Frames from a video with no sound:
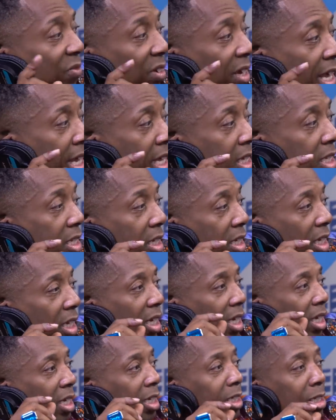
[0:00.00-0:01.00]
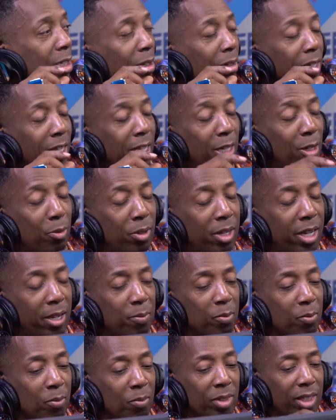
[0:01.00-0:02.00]
flats. So
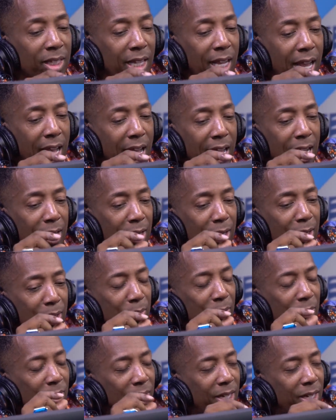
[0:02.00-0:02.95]
anyway, uh oh. And what